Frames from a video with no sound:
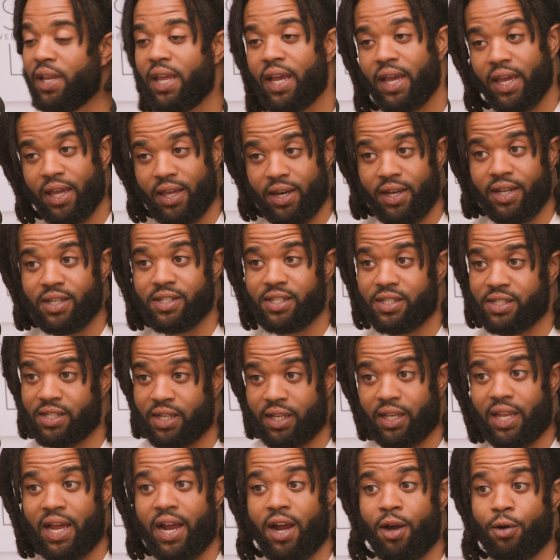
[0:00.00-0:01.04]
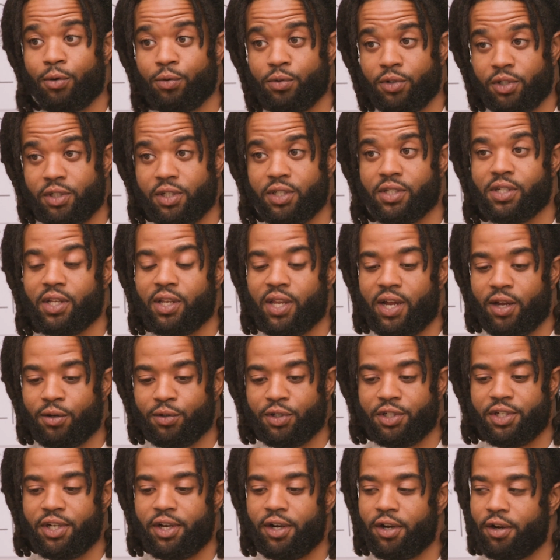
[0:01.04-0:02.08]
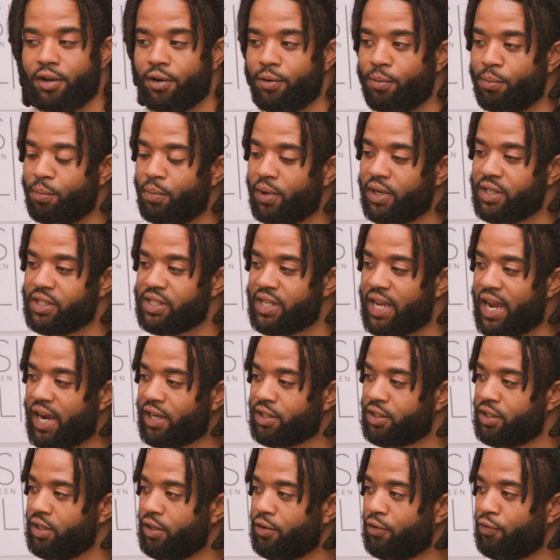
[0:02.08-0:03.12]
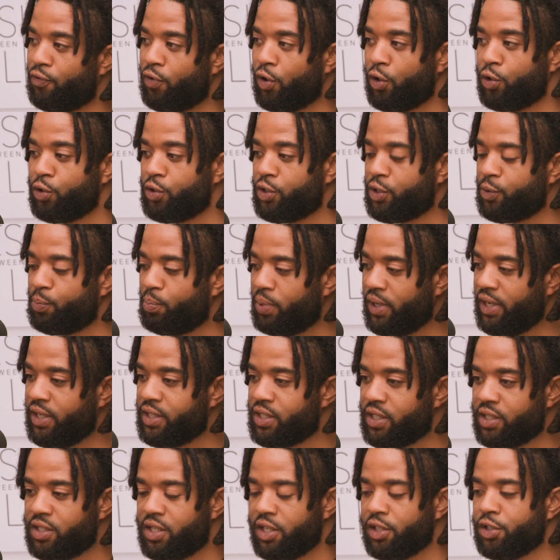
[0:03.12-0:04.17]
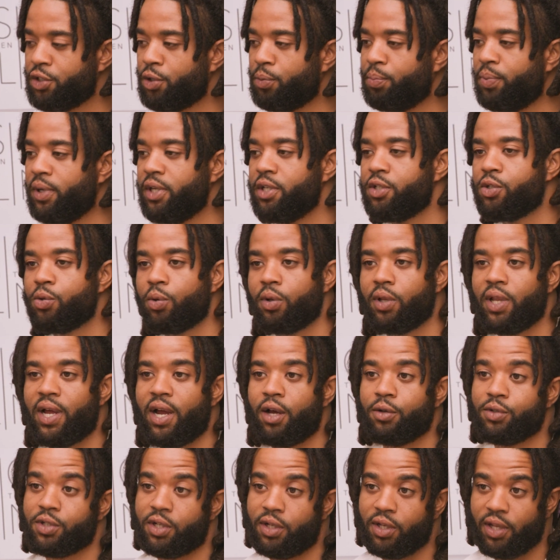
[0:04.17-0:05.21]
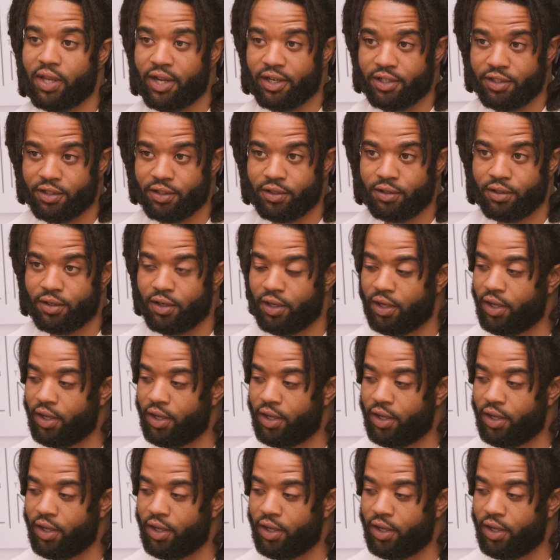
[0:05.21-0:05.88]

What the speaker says: yeah, it is. It's a lounge. It's a lounge chair, but it's actually the first piece, the signature piece to a lounge collection.